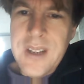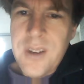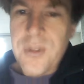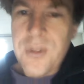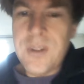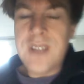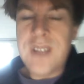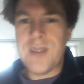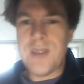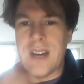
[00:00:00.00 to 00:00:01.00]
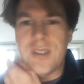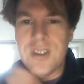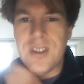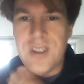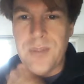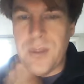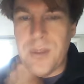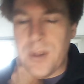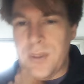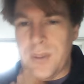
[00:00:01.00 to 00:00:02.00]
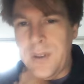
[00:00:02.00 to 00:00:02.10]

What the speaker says: a number of lethal viruses that pop up.